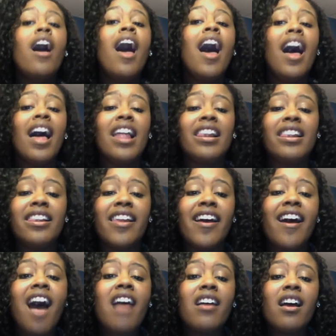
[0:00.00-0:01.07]
I
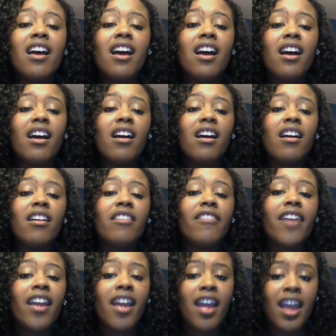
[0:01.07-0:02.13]
love.
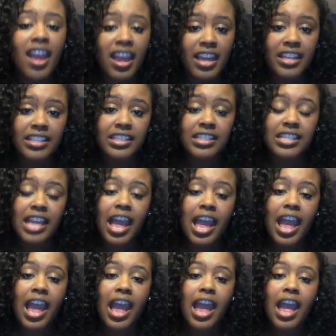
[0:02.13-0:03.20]
And
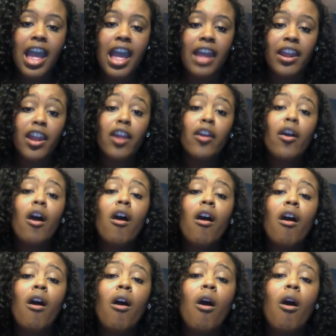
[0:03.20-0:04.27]
Daddy
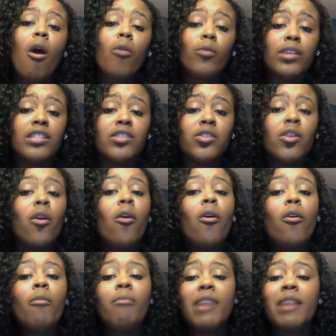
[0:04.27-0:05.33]
always
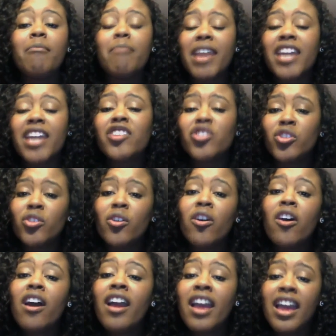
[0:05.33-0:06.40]
told me make
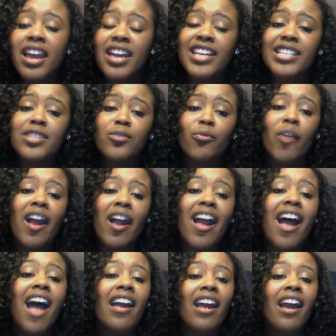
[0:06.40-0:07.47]
sure he's
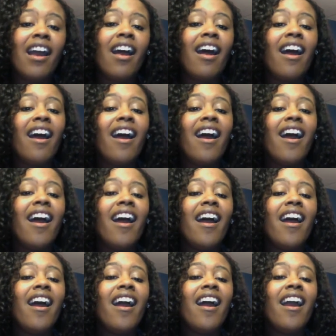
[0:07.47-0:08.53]

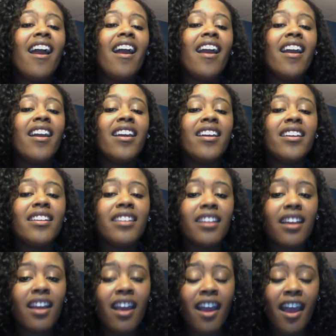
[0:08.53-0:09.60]
right.
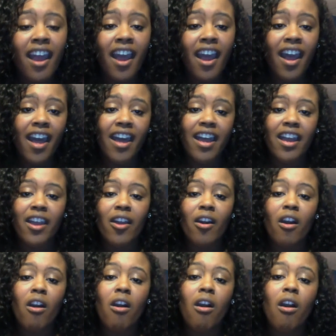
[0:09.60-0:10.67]
I
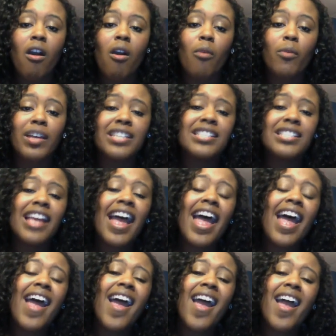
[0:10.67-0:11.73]
always
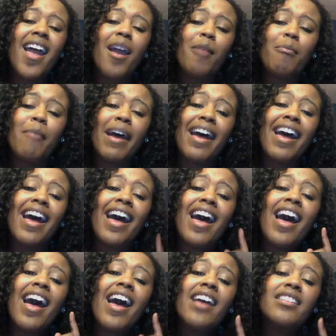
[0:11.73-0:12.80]
had my
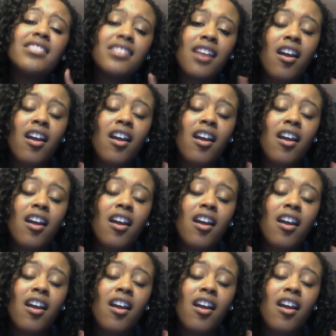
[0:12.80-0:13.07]
eyes